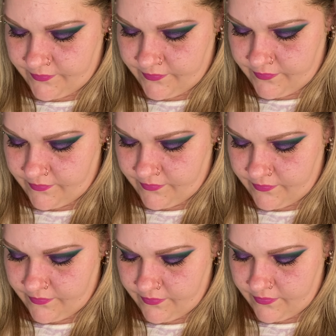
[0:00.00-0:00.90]

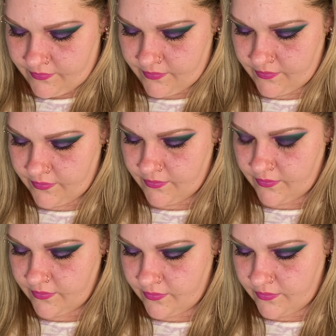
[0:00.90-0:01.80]

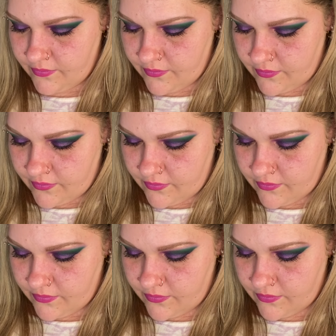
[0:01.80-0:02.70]

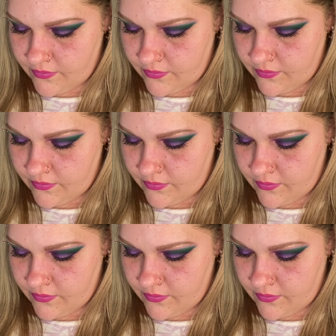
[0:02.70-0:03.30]
[no speech]